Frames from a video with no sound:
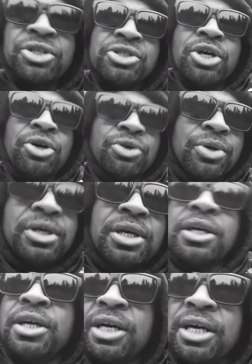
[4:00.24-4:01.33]
So
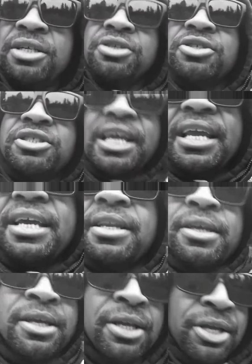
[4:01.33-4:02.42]
understand,
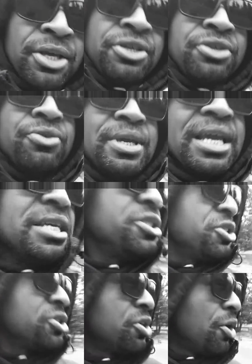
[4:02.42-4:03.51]
you can't
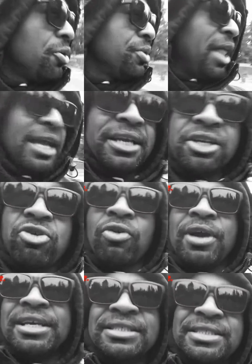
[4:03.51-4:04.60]
just go like
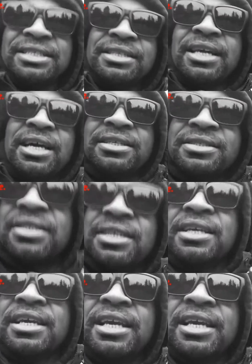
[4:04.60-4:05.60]
crazy nuts